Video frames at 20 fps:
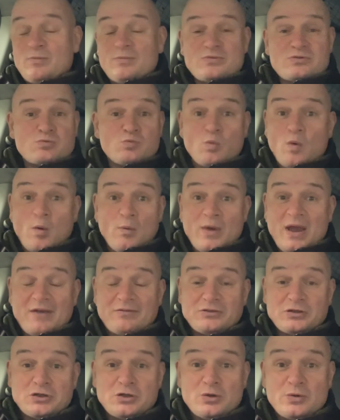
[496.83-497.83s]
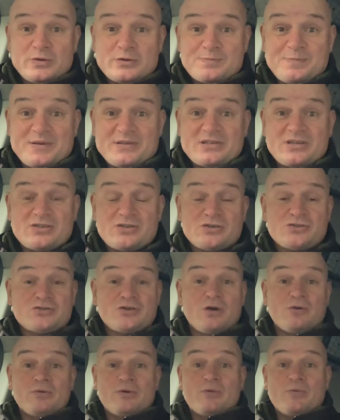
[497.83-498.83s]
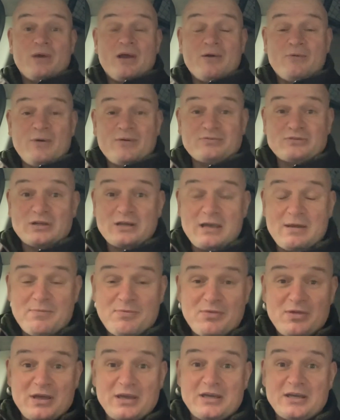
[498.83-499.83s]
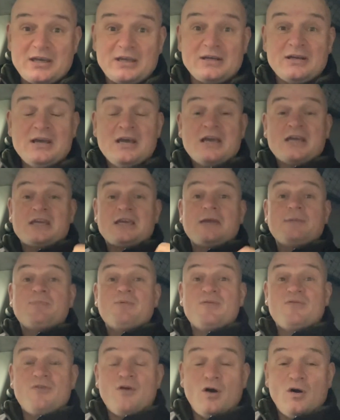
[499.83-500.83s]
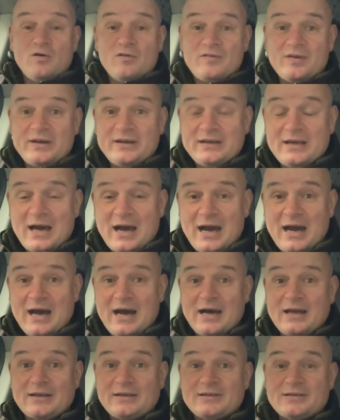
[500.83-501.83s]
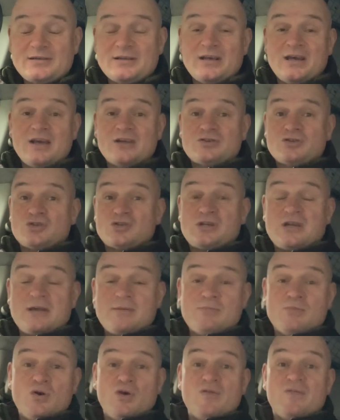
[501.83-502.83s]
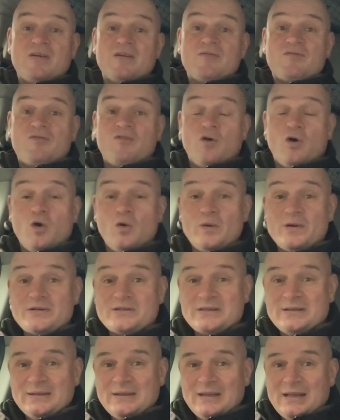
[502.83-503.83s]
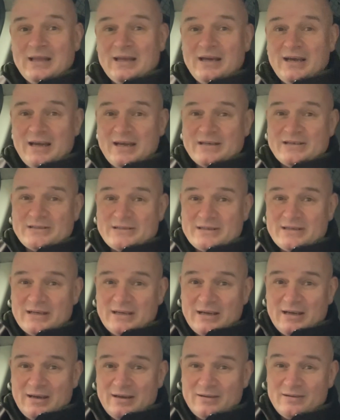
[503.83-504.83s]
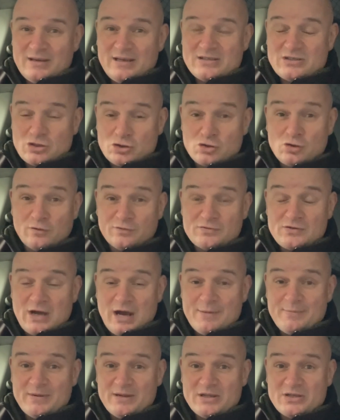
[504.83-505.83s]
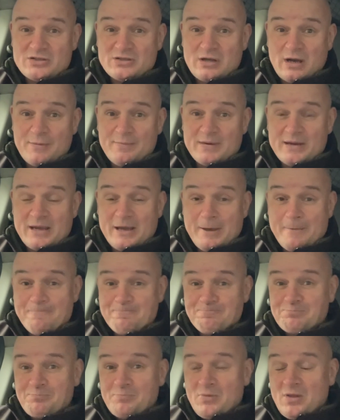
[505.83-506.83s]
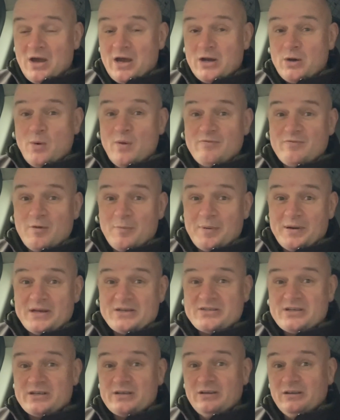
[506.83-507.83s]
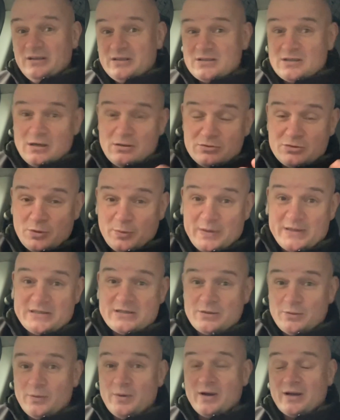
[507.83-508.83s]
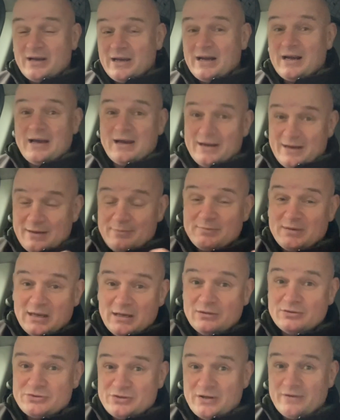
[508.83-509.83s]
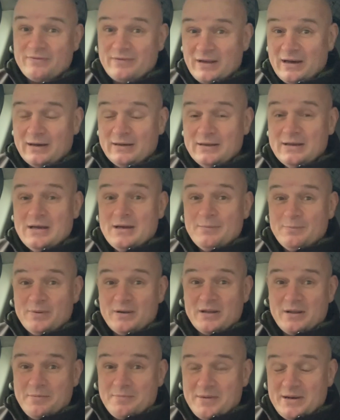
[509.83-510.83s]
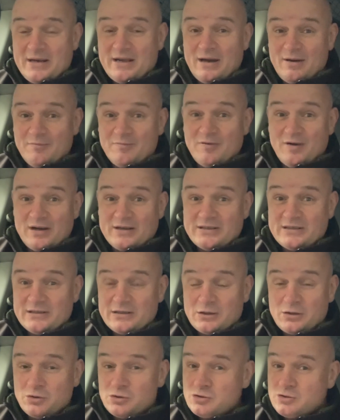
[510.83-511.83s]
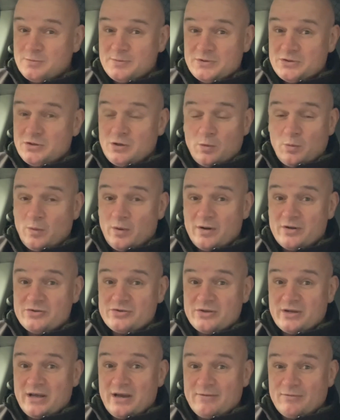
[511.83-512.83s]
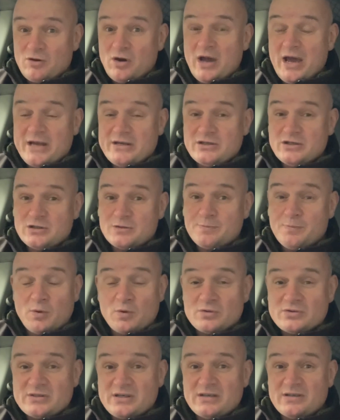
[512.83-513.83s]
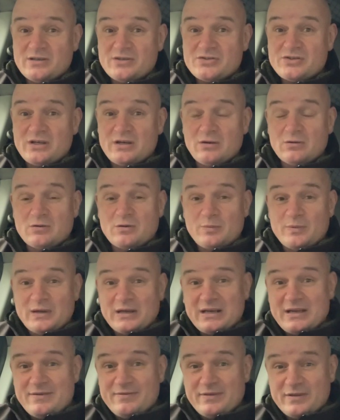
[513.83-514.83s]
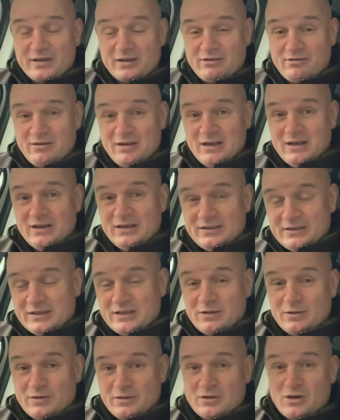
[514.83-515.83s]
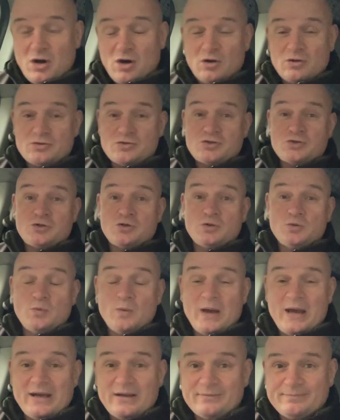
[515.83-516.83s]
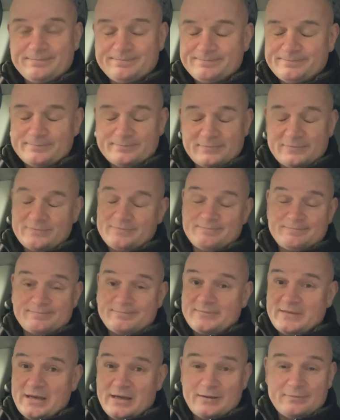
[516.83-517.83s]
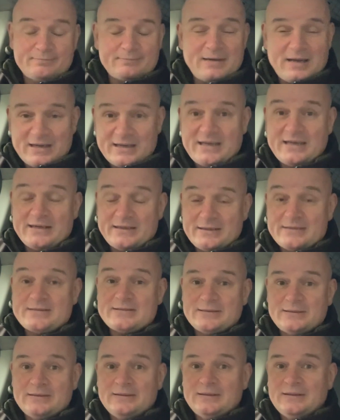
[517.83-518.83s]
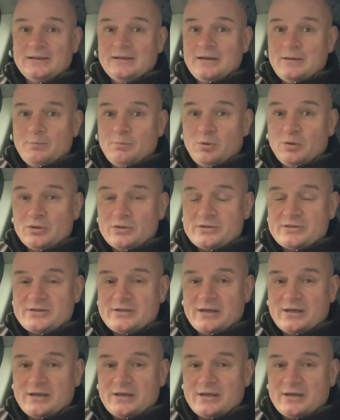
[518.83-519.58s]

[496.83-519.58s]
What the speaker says: what we have to do as businesses, don't we? We have to keep thinking, keep evolving, and just keep moving forward. And it's a tough time at this time of year. I know everybody said, oh, there's loads of winter work, and I'm guilty of that. But at the minute, I'm finding that customers don't want us there. I've got hedges booked in. They're saying, look, can we leave it? You know, the garden's too wet, and yeah, I get it. But